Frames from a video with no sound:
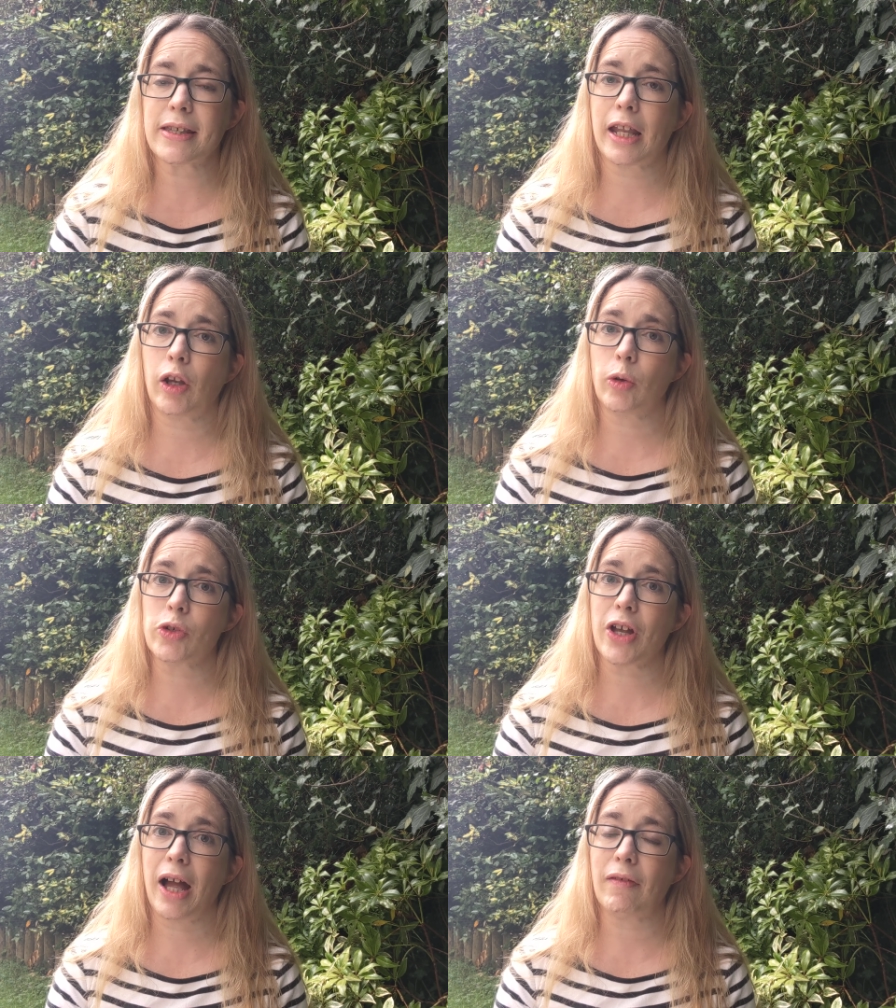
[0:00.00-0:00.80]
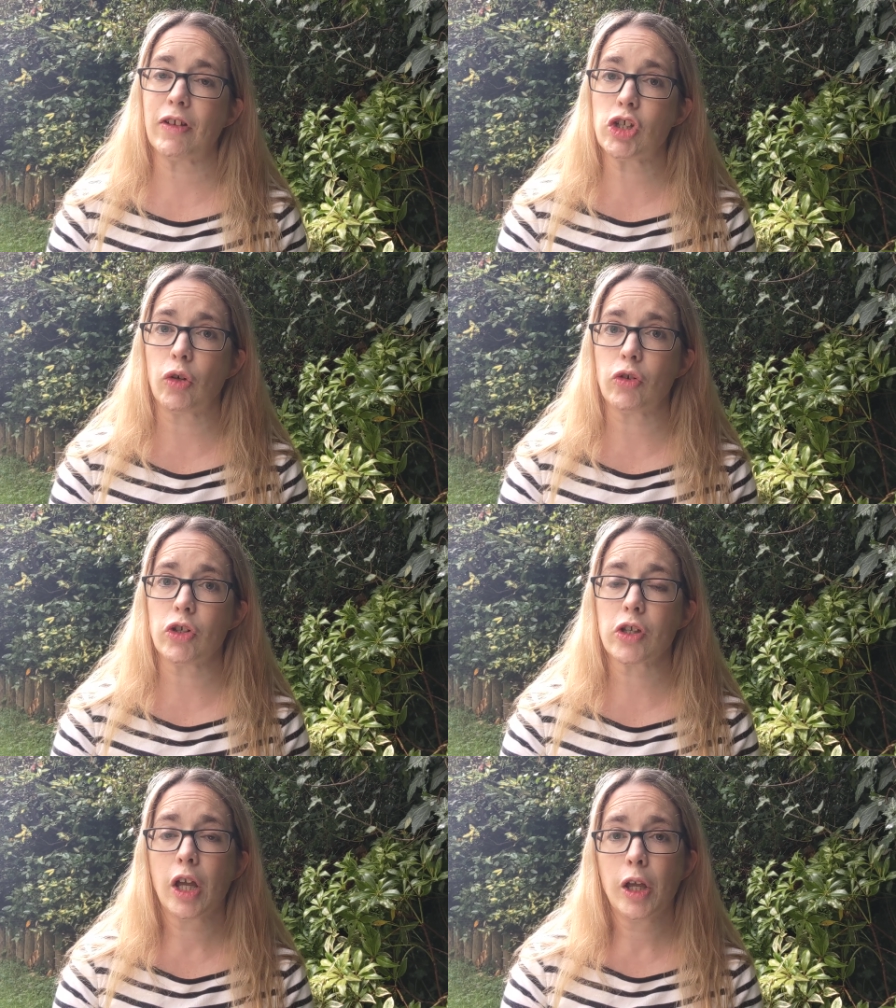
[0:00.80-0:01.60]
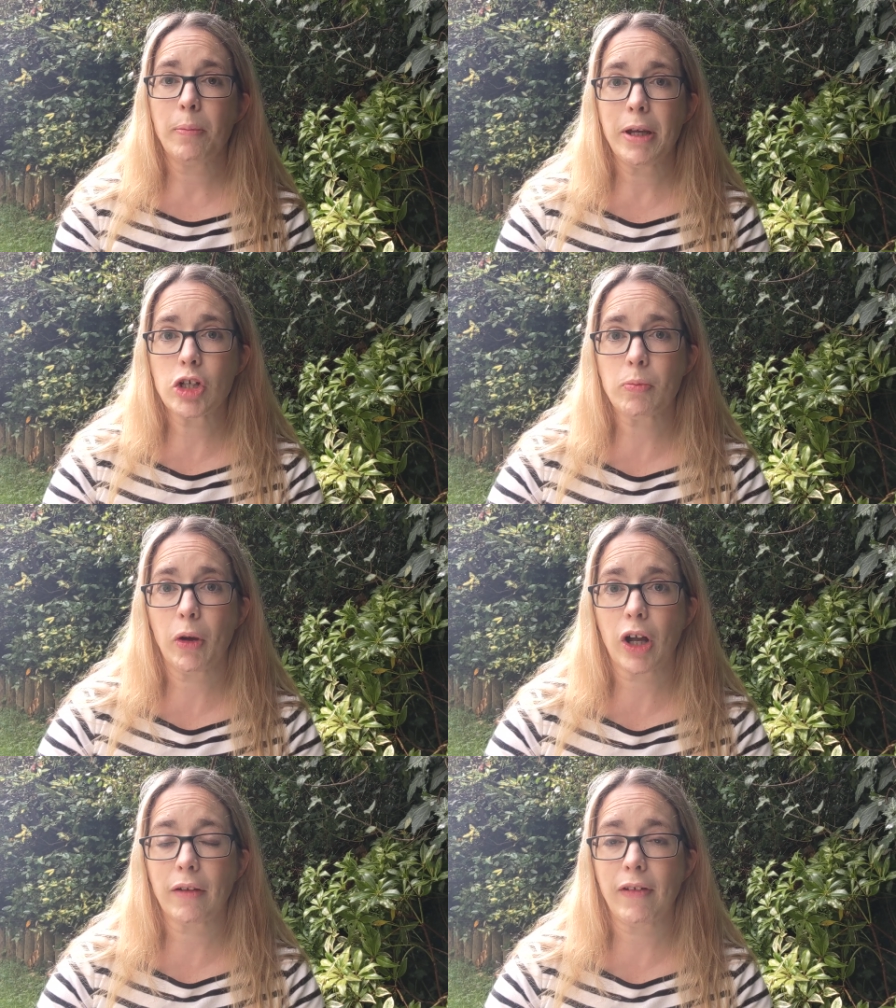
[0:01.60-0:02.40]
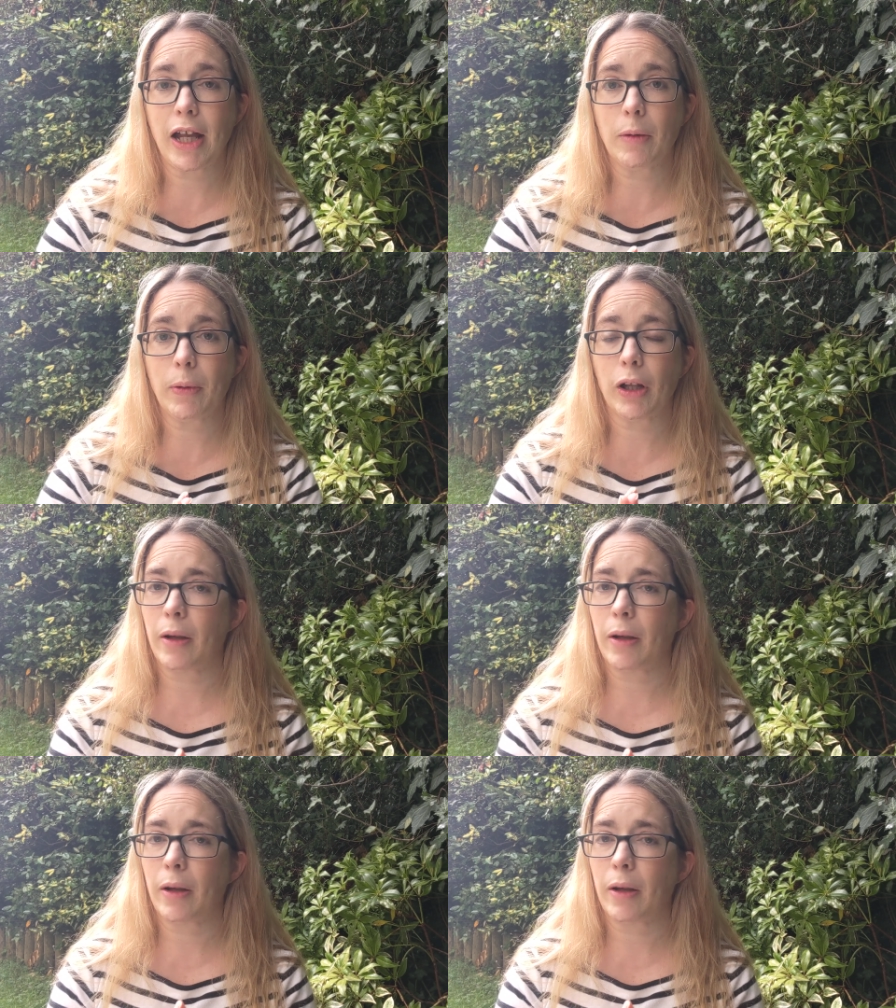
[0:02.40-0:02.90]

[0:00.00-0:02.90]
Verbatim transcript: And I also have a children's picture book available.